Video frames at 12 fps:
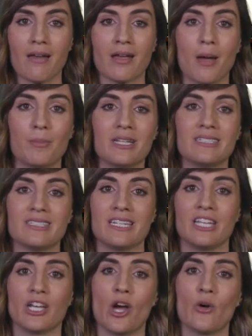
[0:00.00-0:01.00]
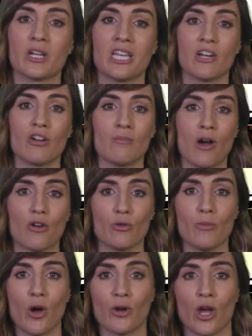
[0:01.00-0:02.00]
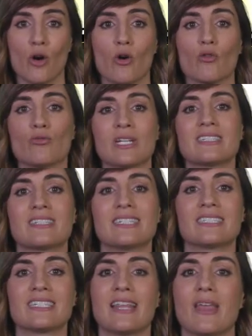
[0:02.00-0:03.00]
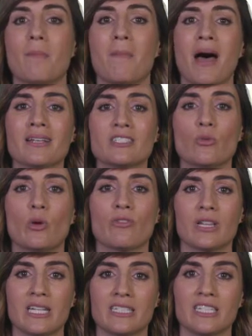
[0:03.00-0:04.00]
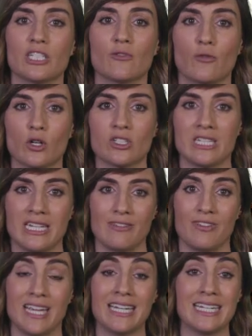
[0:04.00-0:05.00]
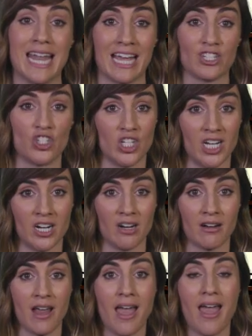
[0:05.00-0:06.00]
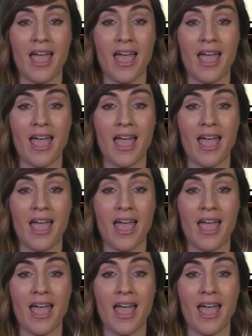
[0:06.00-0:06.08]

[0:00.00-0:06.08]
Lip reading: Company CEO Akira Marumoto recently said that Mazda will release its first EV next year.